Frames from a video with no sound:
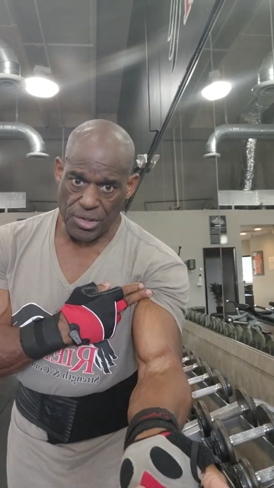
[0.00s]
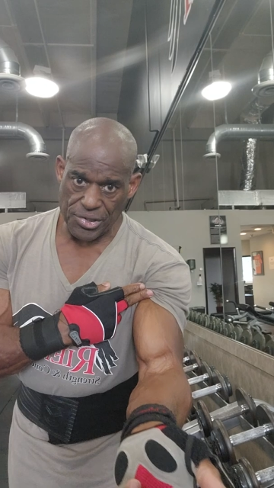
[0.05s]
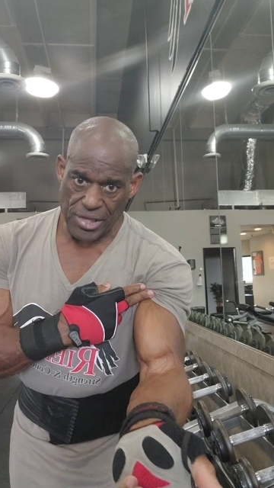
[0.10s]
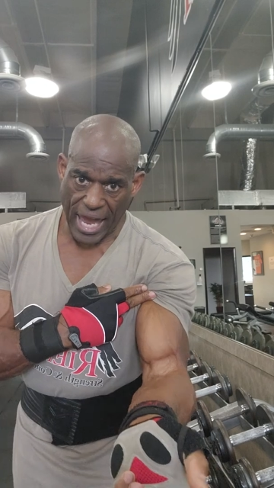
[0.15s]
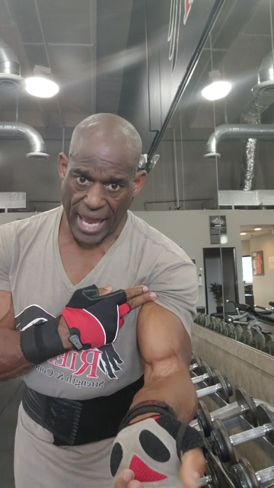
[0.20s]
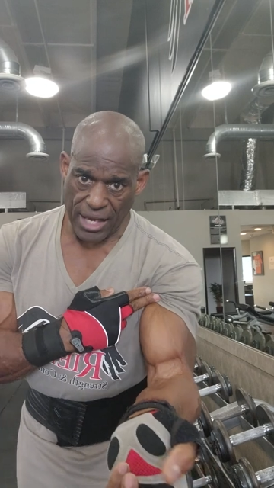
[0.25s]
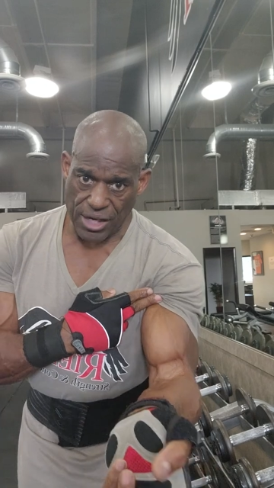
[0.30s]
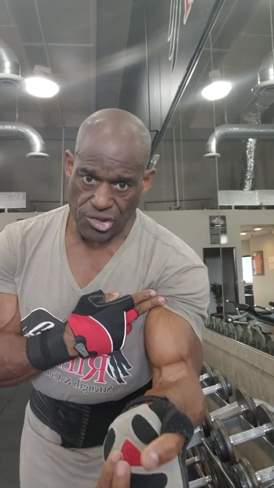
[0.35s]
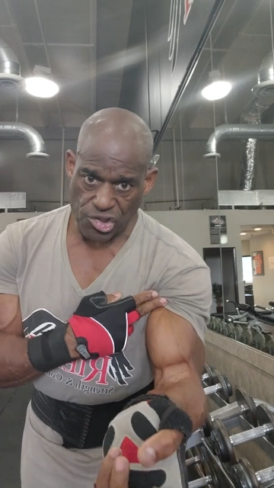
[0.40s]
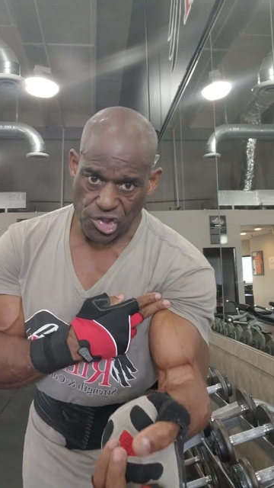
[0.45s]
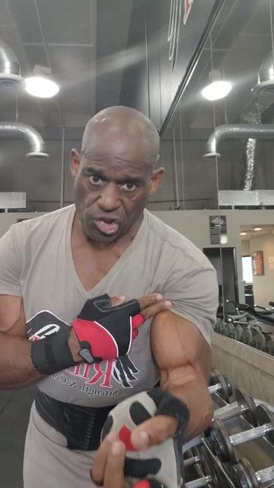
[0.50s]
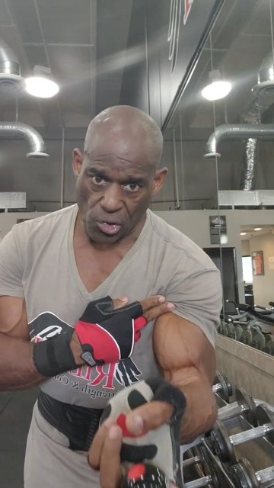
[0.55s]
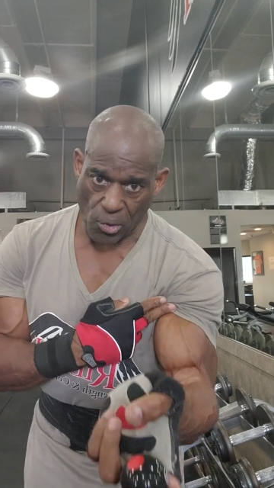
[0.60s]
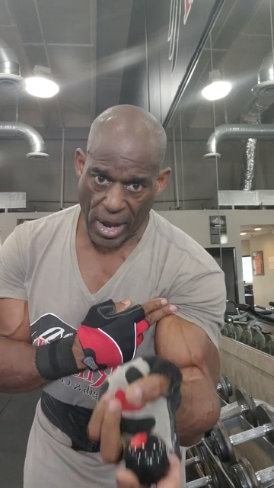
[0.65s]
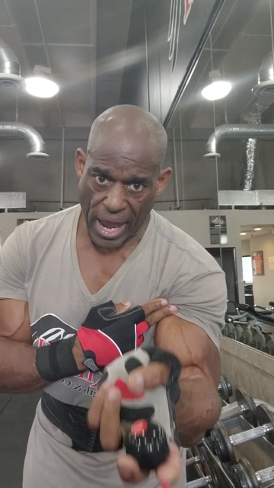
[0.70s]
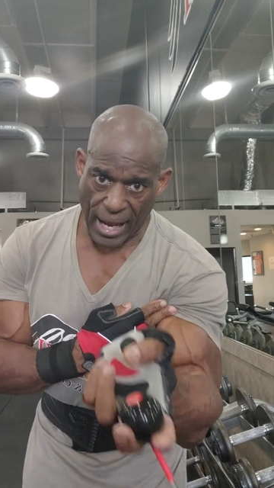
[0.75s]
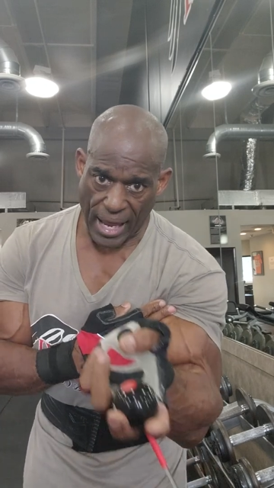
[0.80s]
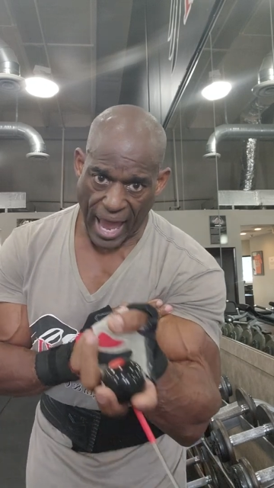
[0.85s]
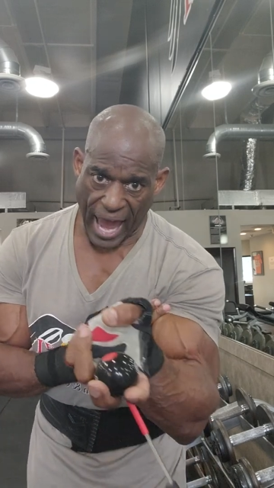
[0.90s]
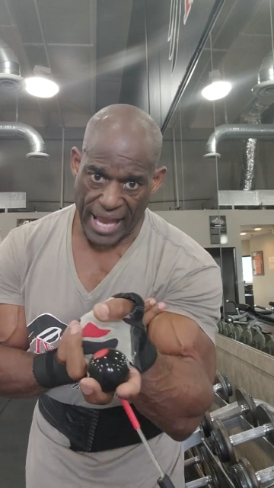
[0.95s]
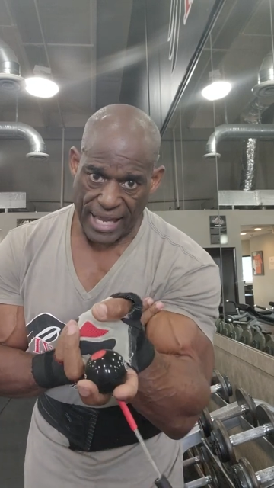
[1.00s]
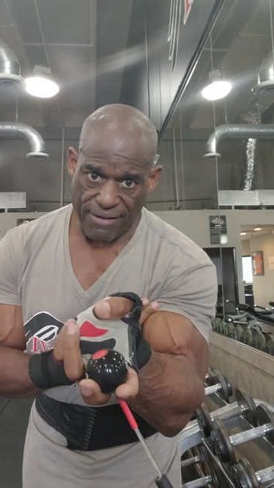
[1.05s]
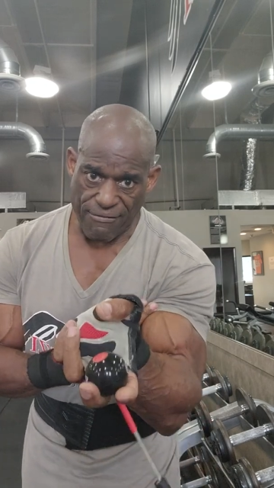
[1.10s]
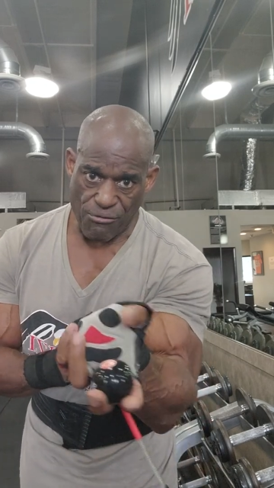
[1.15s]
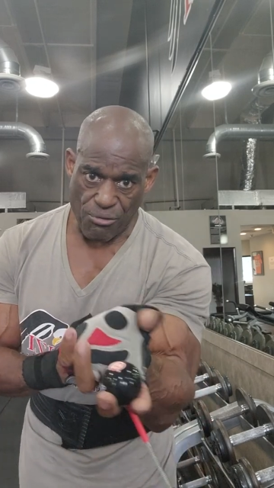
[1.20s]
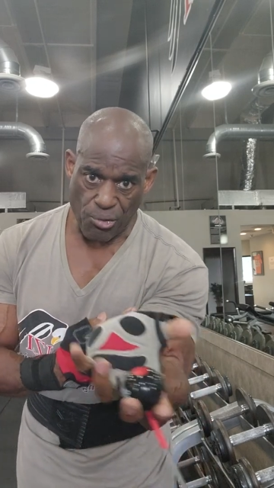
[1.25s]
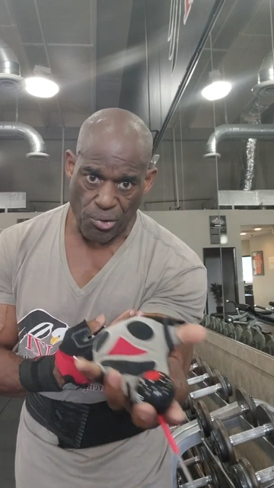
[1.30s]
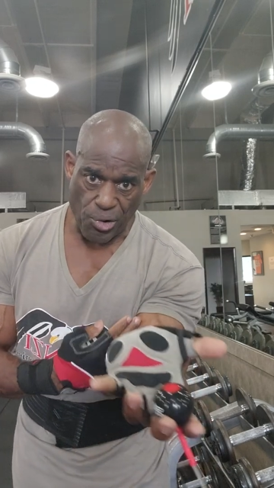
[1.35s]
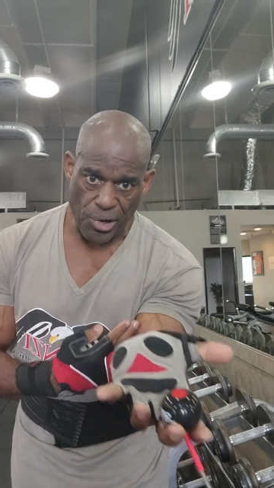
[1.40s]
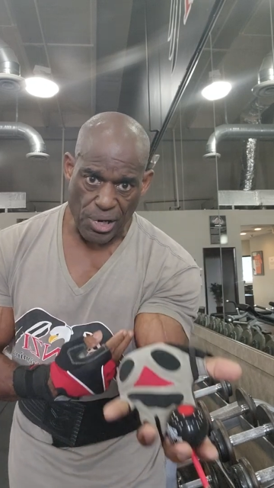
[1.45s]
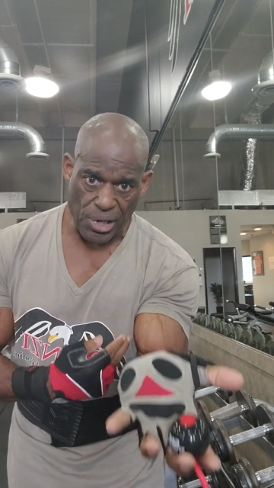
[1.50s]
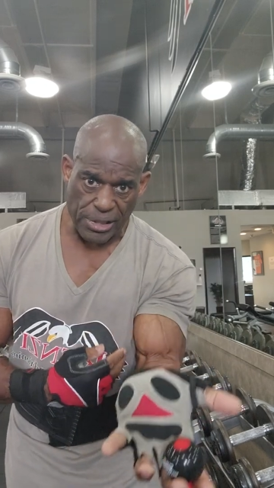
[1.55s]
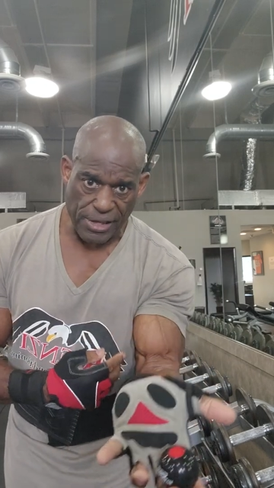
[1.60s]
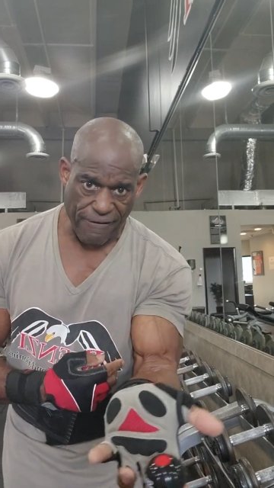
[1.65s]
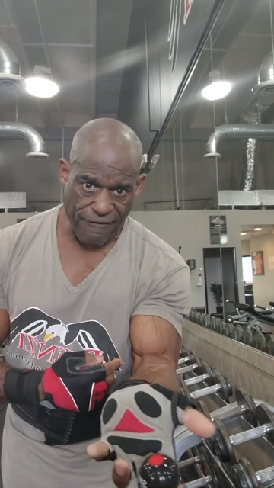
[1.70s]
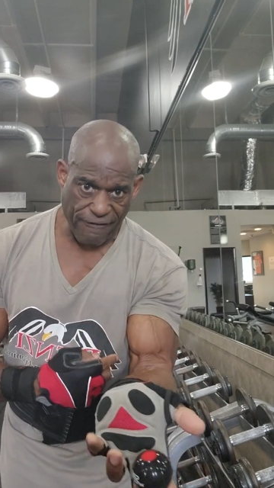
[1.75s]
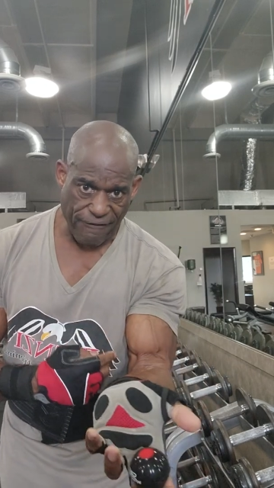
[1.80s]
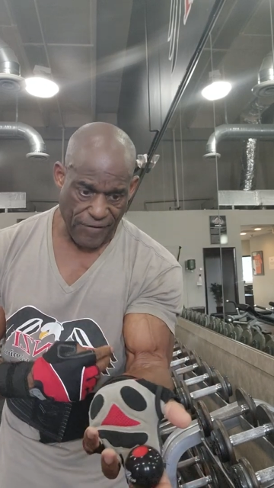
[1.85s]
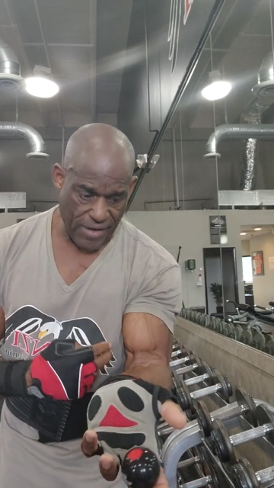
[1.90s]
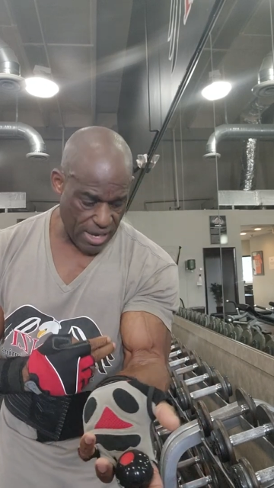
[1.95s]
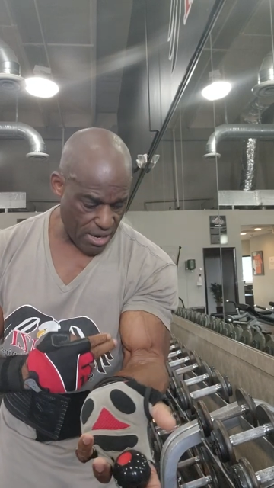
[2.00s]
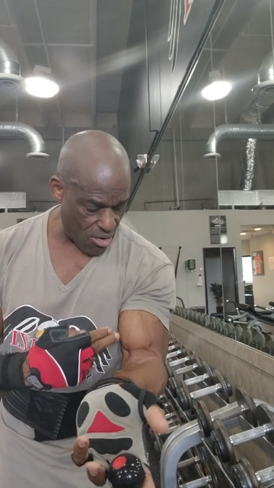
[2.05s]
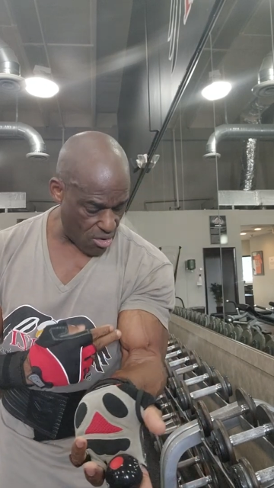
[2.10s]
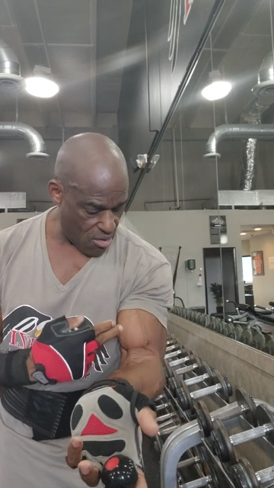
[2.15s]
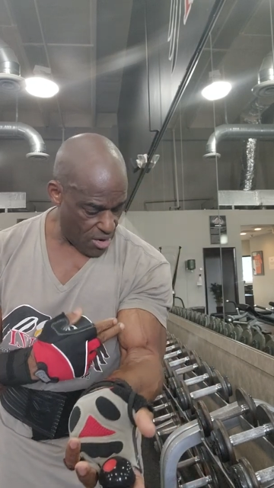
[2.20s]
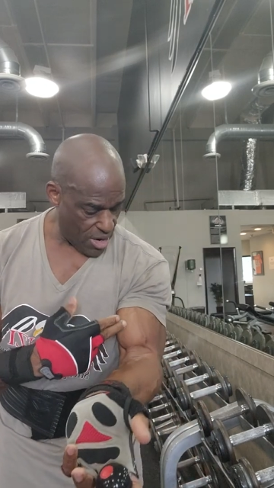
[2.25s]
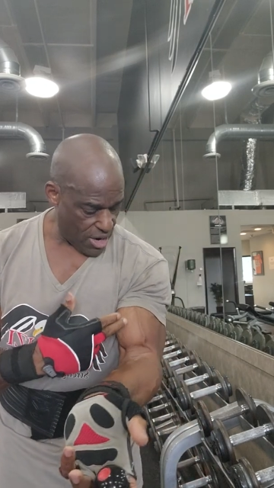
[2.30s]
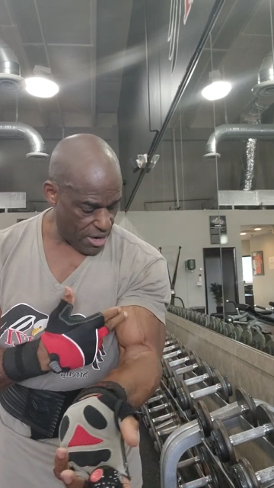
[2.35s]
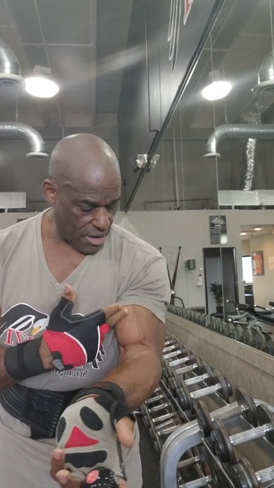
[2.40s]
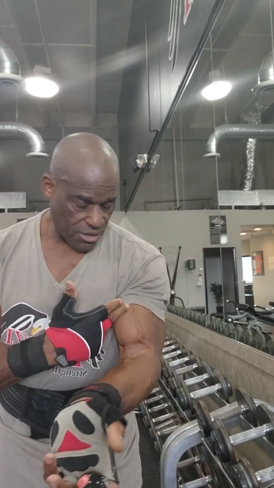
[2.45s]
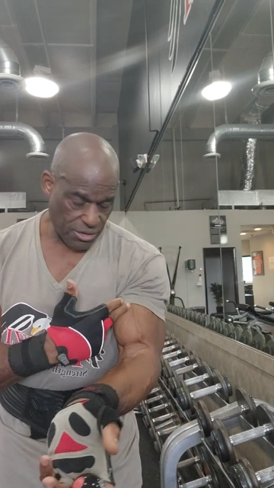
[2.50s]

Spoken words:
as I contract, I can really feel